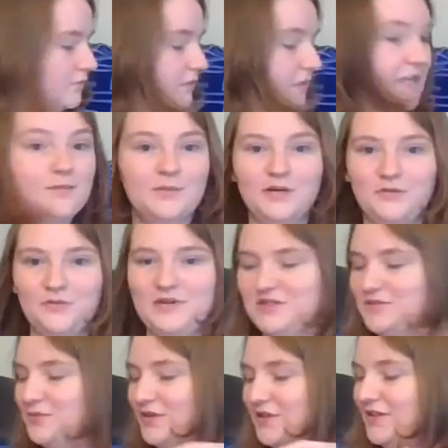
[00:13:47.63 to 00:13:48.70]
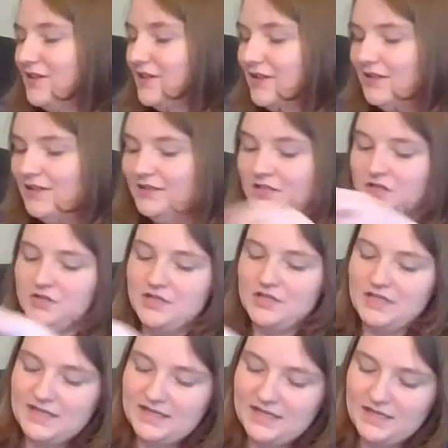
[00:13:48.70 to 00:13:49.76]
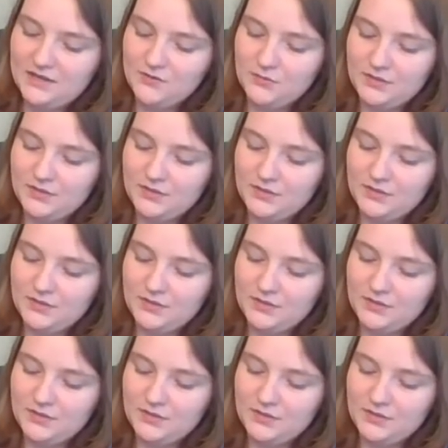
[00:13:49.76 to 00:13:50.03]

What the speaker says: ladybug wings were, then you can get that out.